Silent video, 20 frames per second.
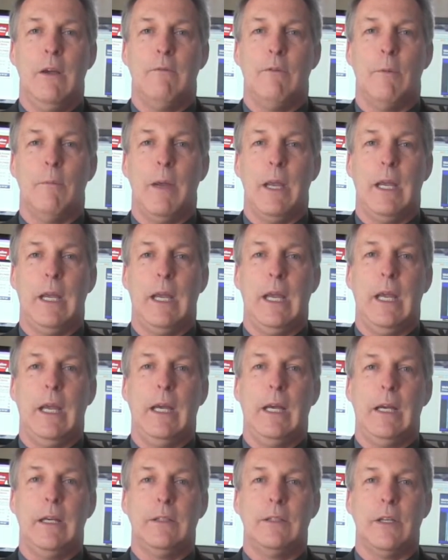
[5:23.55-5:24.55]
for
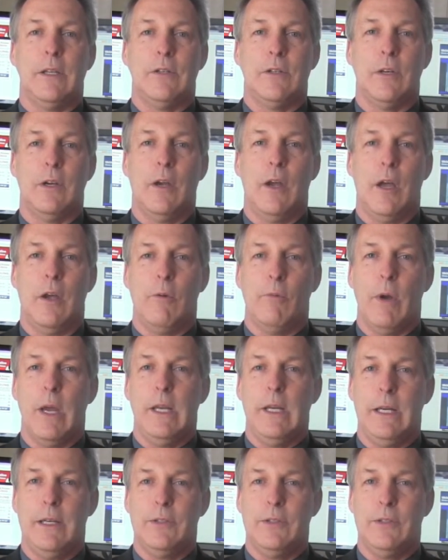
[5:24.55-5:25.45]
making such a great